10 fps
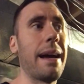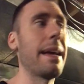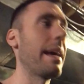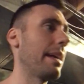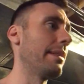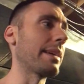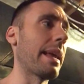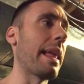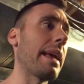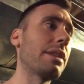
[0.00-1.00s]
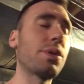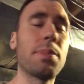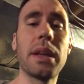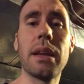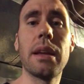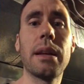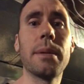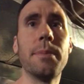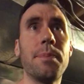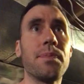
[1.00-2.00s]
I had an HP